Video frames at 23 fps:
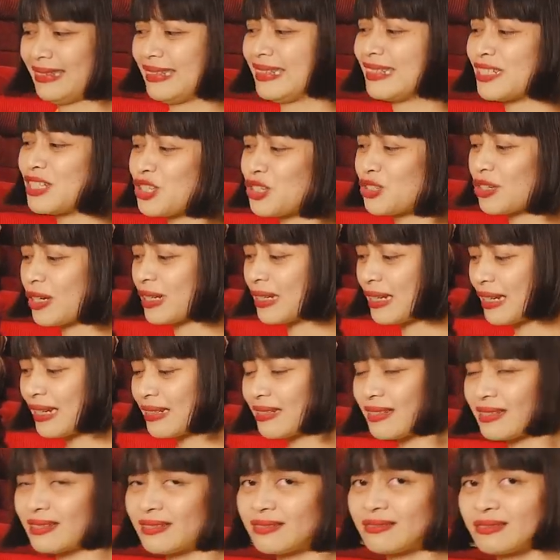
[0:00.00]
as straight
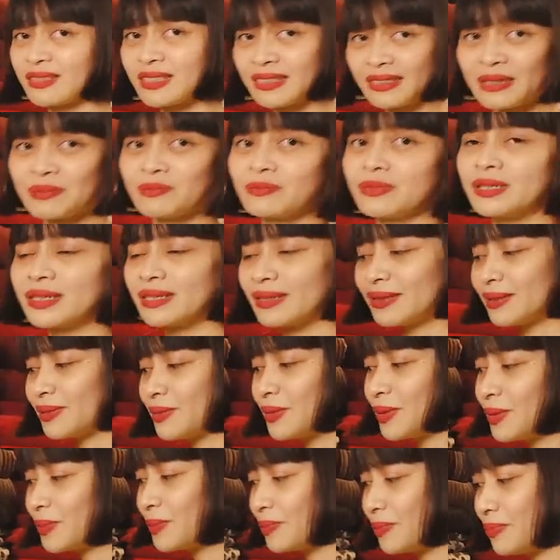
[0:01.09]
as it can be
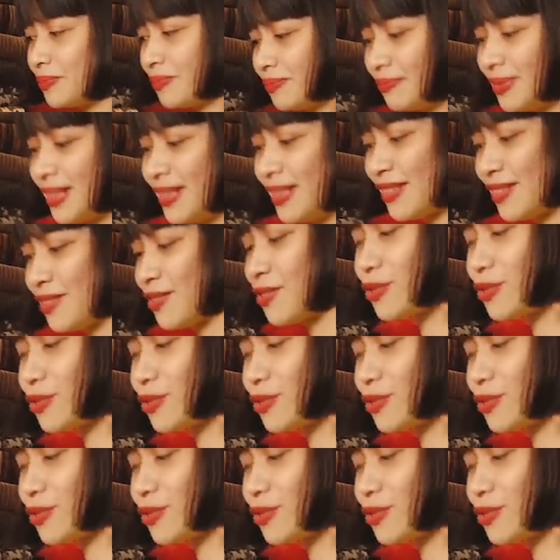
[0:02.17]
because